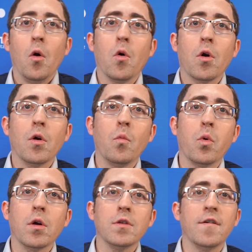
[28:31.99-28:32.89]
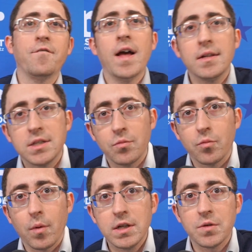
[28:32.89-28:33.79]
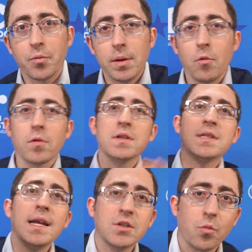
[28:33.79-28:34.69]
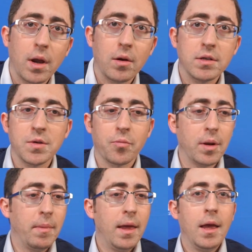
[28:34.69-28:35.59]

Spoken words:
or where the feds reign supreme, or the states reign supreme.